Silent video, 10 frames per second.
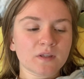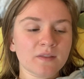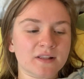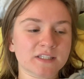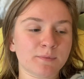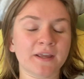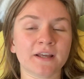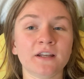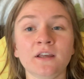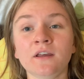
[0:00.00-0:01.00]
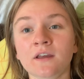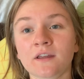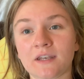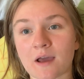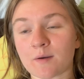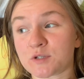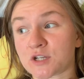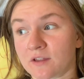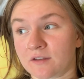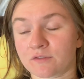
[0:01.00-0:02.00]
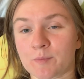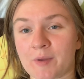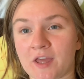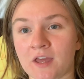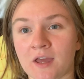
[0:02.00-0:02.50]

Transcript: That's the plan. Now I'm chilling for a bit.